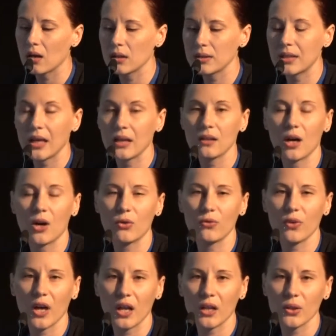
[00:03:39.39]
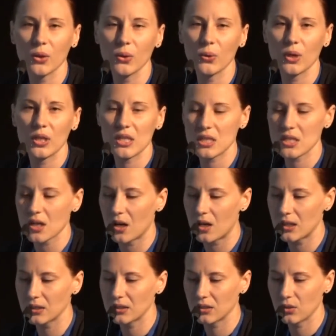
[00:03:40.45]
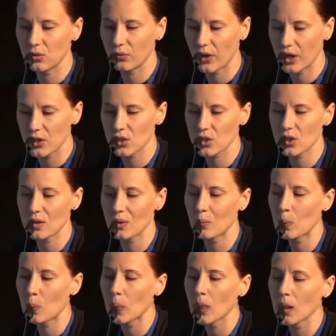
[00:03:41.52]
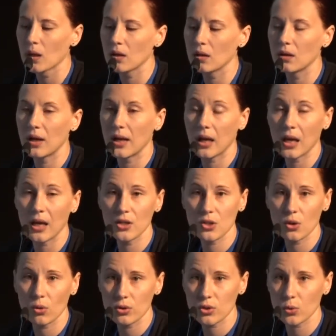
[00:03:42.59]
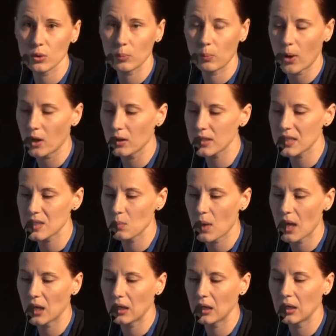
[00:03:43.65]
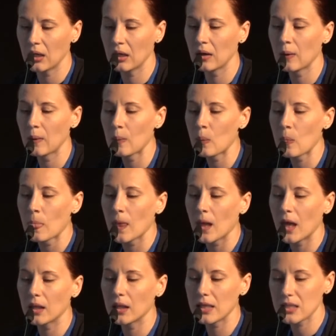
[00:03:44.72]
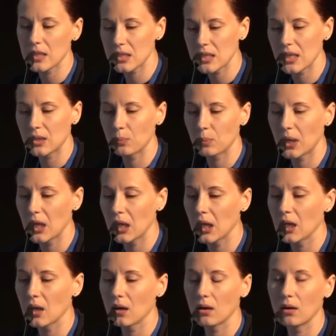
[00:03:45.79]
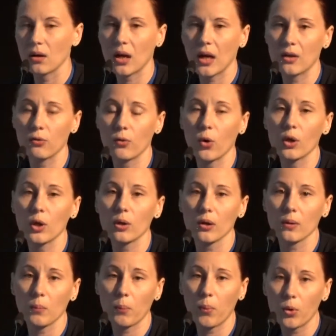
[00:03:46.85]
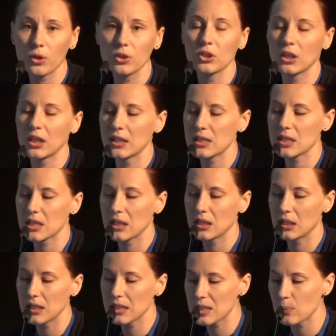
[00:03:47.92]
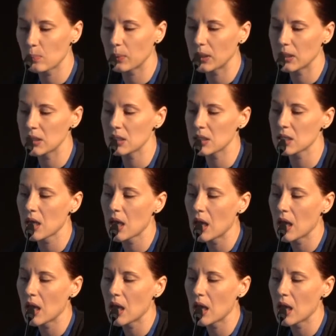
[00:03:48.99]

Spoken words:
Then our value is art and innovation, engaging also with policy making, and as I said at the beginning, kind of going borderless in disciplines,